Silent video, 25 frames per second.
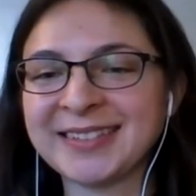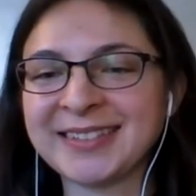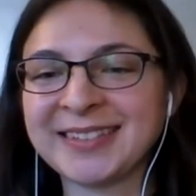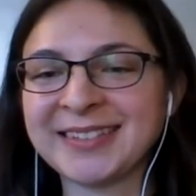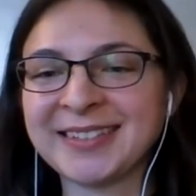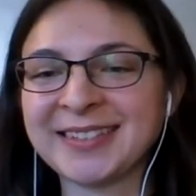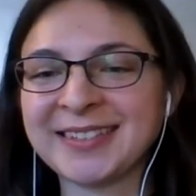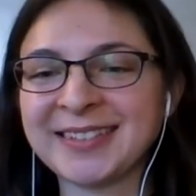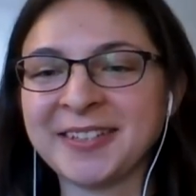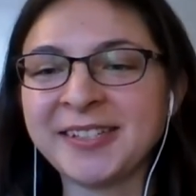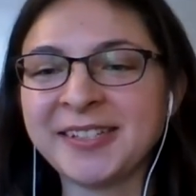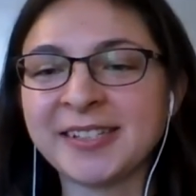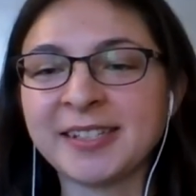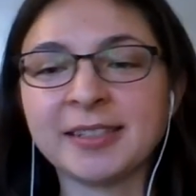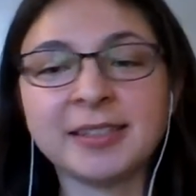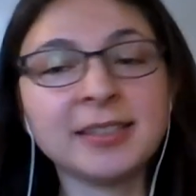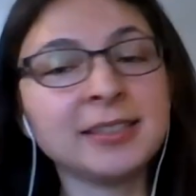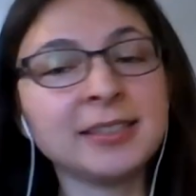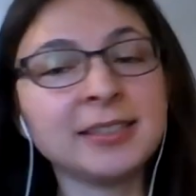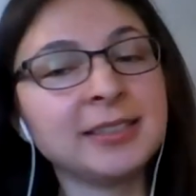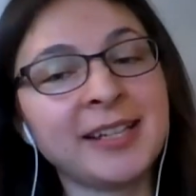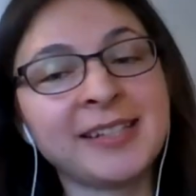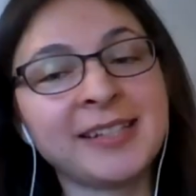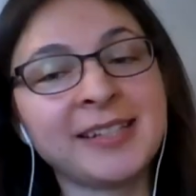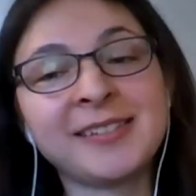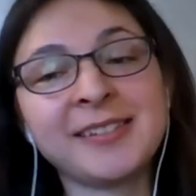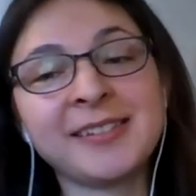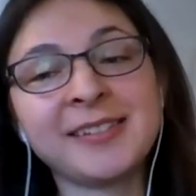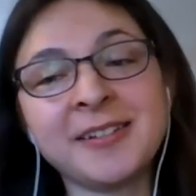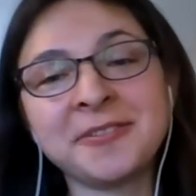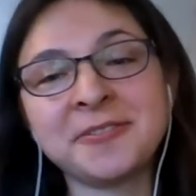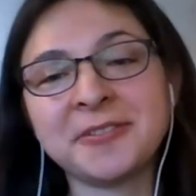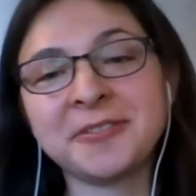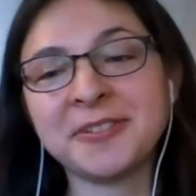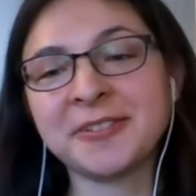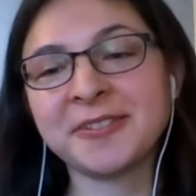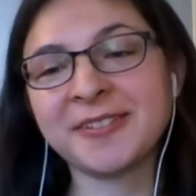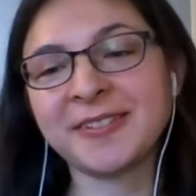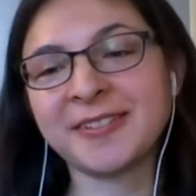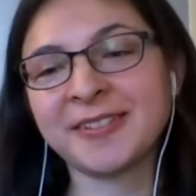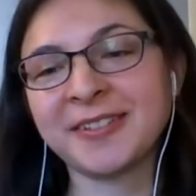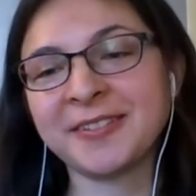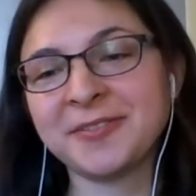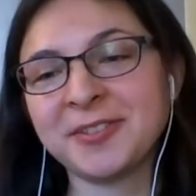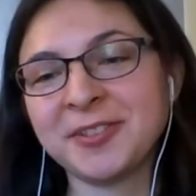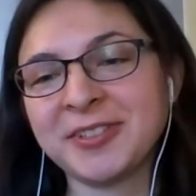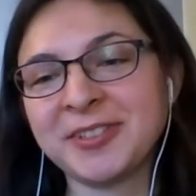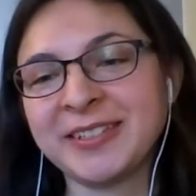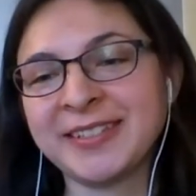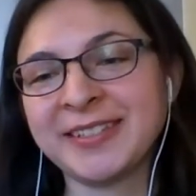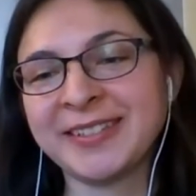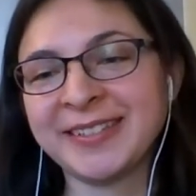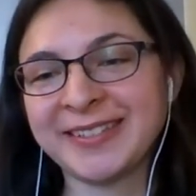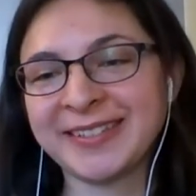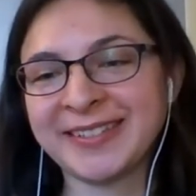All right, it's a little less than 100 years. I'll give you a hint.